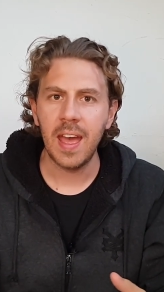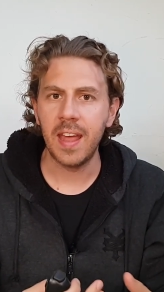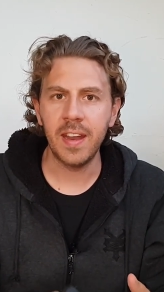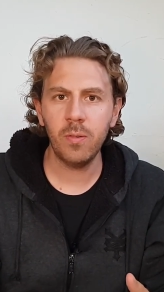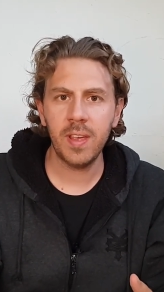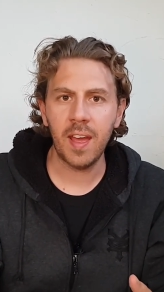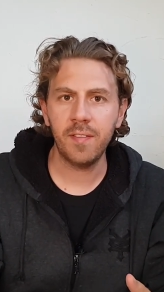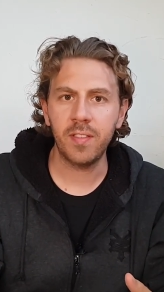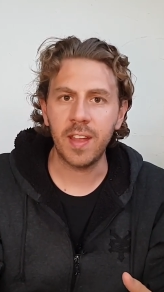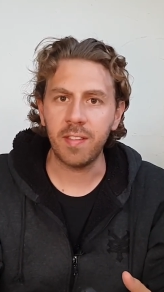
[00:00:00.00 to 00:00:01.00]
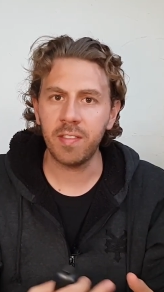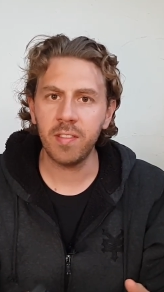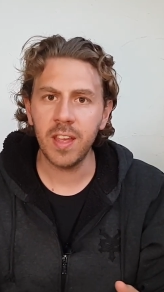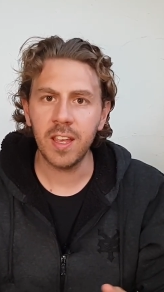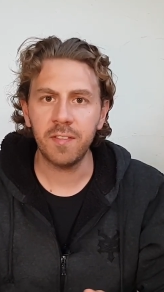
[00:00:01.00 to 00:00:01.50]
and now we have these
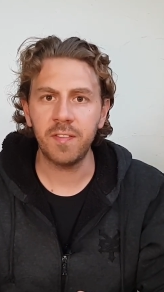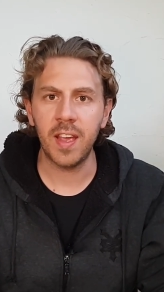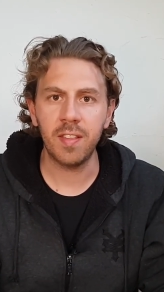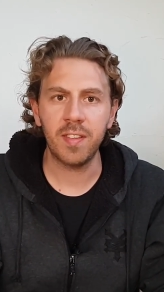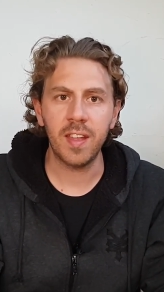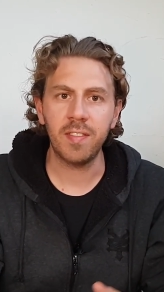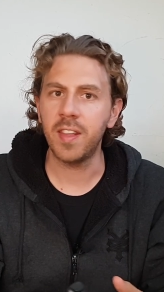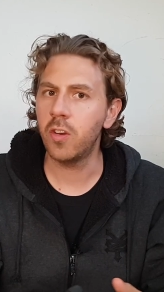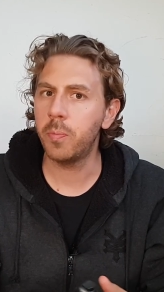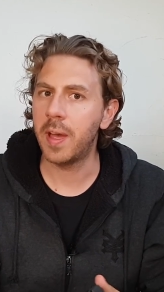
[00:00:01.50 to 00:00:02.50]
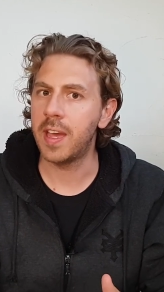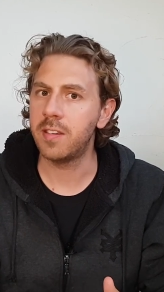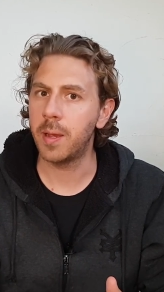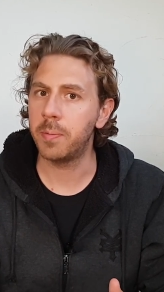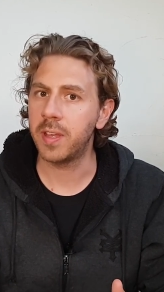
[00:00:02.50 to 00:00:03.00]
sleek, fancy single
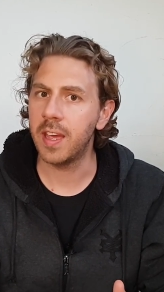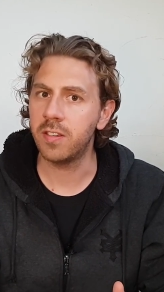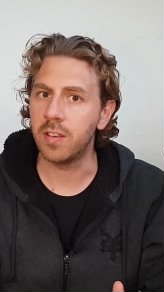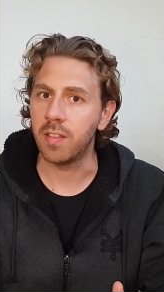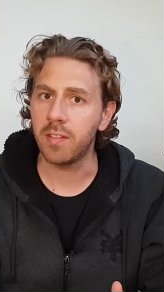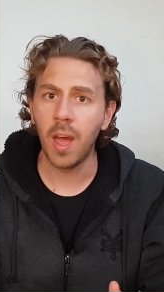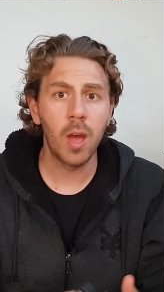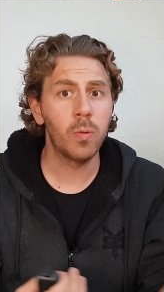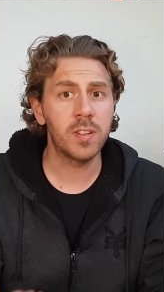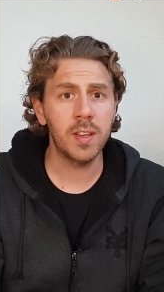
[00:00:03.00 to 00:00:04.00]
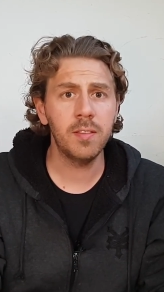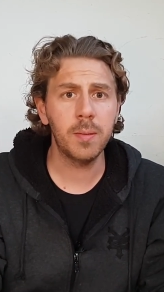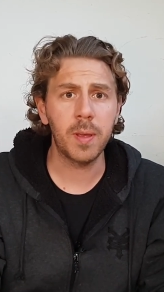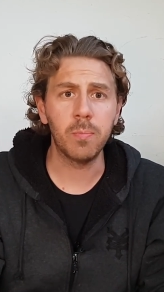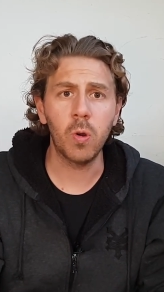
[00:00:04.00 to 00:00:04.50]
page applications, which seem to
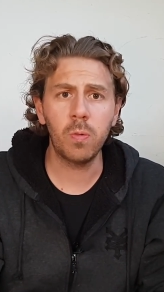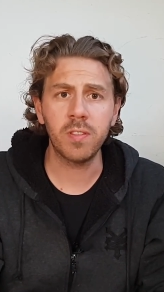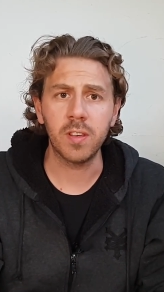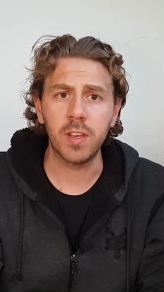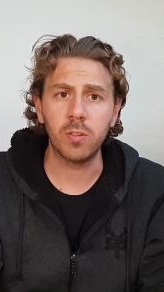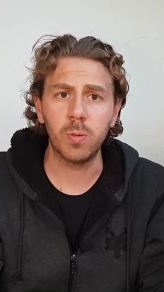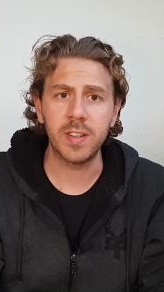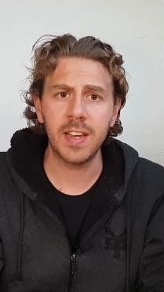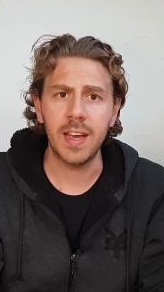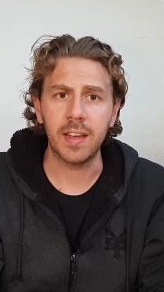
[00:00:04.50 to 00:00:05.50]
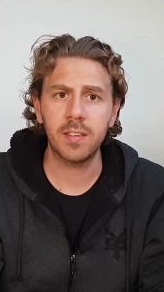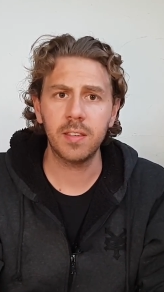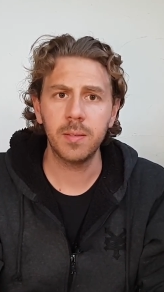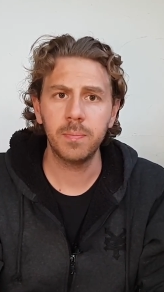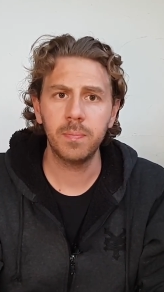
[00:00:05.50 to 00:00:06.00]
be more resilient to attacks.